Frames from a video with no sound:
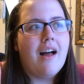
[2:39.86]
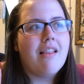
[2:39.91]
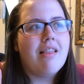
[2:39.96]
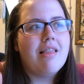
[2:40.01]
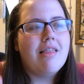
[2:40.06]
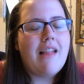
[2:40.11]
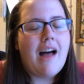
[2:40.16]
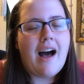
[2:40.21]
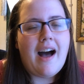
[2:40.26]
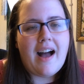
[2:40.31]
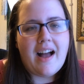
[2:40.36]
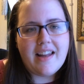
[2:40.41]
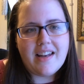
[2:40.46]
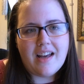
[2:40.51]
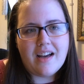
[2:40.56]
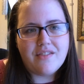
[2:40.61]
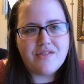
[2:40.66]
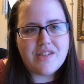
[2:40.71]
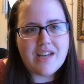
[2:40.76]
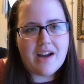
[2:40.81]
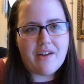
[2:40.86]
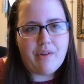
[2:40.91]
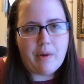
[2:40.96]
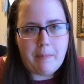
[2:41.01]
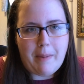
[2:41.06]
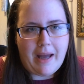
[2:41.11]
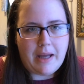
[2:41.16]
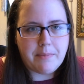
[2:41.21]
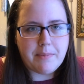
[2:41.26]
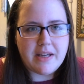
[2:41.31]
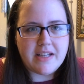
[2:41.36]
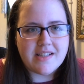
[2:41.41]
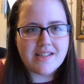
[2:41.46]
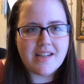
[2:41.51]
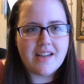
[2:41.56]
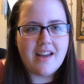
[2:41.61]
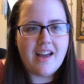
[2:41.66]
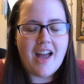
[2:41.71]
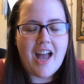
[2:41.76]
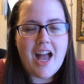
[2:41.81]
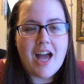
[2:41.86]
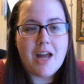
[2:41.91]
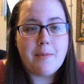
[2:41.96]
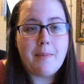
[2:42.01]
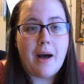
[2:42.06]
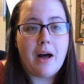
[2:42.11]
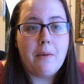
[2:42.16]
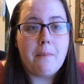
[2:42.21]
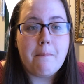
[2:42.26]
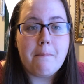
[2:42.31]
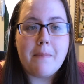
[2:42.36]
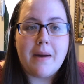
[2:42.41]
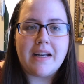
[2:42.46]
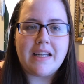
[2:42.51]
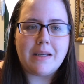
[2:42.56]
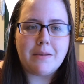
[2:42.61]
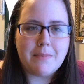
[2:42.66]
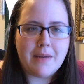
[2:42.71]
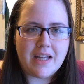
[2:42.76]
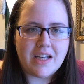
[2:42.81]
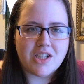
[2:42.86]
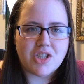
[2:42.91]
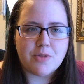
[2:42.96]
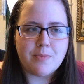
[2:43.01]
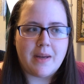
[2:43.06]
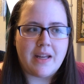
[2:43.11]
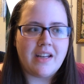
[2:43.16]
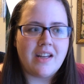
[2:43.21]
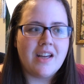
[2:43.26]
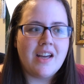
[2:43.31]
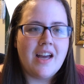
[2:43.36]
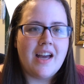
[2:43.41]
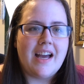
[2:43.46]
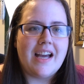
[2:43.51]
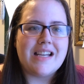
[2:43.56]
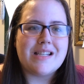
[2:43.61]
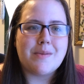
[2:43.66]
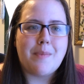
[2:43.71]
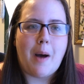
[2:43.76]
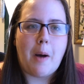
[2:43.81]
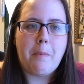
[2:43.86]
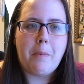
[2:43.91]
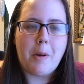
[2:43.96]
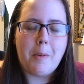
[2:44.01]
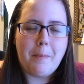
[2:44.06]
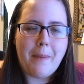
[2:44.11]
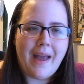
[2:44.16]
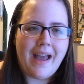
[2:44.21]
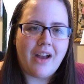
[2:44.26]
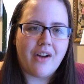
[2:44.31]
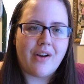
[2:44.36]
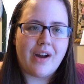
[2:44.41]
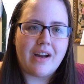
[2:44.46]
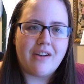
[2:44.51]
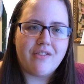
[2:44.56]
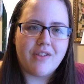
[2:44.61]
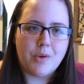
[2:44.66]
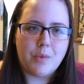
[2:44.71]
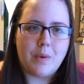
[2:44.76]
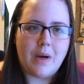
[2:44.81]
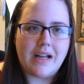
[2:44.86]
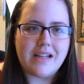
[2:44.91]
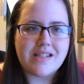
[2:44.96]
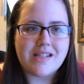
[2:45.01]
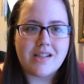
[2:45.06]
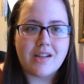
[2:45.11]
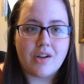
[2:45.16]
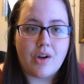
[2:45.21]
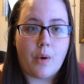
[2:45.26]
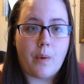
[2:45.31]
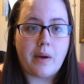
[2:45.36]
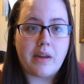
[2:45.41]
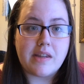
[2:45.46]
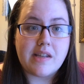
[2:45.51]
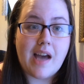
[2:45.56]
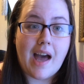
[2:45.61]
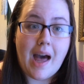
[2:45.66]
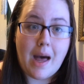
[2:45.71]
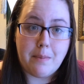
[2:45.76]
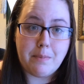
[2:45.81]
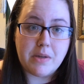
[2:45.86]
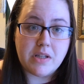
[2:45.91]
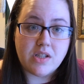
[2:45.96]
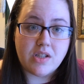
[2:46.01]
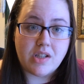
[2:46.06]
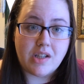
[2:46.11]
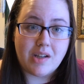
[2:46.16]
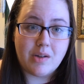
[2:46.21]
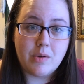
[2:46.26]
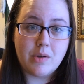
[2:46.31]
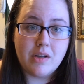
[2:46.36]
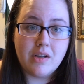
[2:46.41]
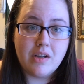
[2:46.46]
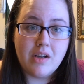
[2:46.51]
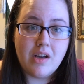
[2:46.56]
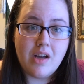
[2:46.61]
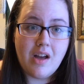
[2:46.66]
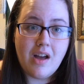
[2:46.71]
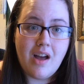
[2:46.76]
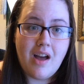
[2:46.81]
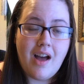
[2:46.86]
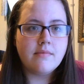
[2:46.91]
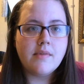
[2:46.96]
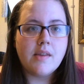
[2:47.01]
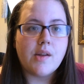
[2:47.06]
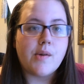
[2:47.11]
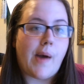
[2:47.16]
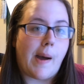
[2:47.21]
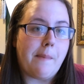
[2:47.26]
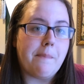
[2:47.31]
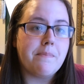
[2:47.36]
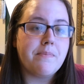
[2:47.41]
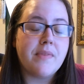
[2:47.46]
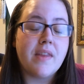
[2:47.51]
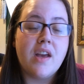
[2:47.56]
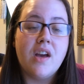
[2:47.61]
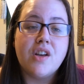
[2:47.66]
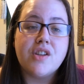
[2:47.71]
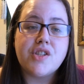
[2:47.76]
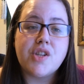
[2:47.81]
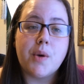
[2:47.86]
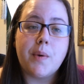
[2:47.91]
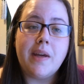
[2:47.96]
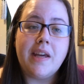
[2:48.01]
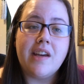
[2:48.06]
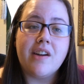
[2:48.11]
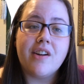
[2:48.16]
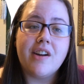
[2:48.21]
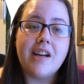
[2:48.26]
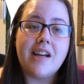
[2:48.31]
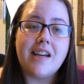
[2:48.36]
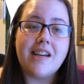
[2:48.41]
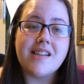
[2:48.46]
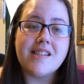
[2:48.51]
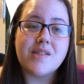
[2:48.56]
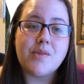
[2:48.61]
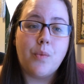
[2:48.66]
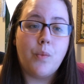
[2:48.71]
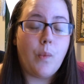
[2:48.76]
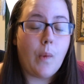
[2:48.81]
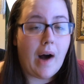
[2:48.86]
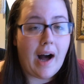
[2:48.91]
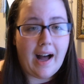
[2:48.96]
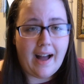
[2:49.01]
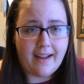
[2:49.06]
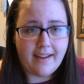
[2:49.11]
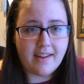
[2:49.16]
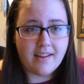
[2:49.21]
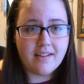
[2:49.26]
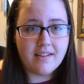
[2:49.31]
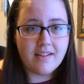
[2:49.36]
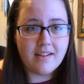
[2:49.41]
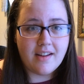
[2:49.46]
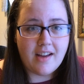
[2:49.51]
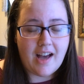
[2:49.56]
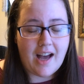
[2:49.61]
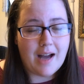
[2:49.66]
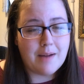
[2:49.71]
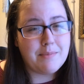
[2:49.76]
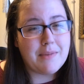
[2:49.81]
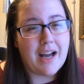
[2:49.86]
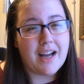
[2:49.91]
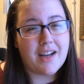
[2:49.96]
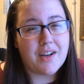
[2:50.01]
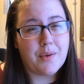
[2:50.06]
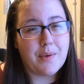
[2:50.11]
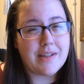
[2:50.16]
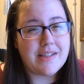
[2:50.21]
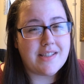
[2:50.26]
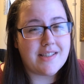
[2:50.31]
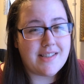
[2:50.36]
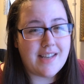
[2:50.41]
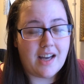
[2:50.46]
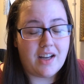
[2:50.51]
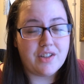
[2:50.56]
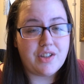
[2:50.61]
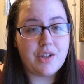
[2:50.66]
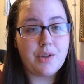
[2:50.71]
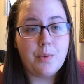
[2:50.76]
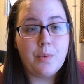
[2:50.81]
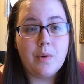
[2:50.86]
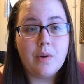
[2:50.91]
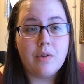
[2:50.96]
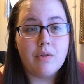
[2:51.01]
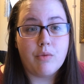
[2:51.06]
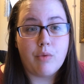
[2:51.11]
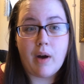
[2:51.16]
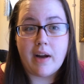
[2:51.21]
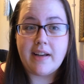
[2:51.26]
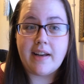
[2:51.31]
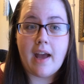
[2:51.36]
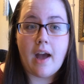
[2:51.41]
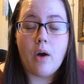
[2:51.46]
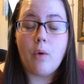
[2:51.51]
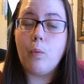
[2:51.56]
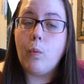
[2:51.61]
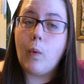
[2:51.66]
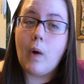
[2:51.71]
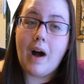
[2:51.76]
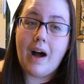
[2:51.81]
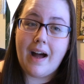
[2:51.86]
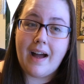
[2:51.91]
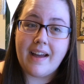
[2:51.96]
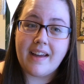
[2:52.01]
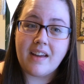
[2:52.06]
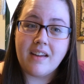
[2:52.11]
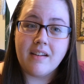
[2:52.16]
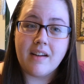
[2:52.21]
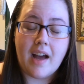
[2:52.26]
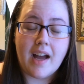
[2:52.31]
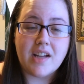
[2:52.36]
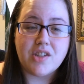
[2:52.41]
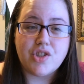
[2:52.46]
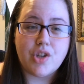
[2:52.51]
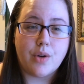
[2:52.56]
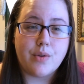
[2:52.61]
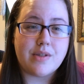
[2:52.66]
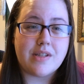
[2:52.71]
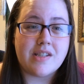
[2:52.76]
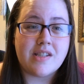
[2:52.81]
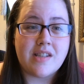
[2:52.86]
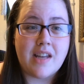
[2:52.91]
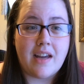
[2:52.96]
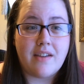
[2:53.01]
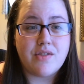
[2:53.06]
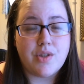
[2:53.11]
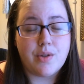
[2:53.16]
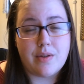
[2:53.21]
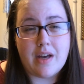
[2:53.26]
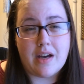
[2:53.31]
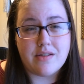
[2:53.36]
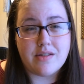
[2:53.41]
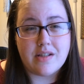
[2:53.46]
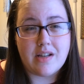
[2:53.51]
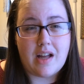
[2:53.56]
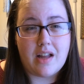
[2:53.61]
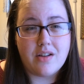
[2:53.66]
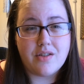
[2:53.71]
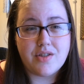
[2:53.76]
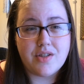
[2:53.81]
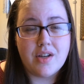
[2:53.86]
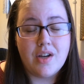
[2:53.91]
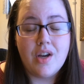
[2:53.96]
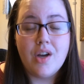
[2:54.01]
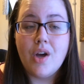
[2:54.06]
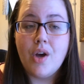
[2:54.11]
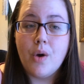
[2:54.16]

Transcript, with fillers: A lot of debt repayment and about money management is about preparing for what's going to happen to you. Okay, so here is why. I'm not going to tell you right now why I chose to save $2,000.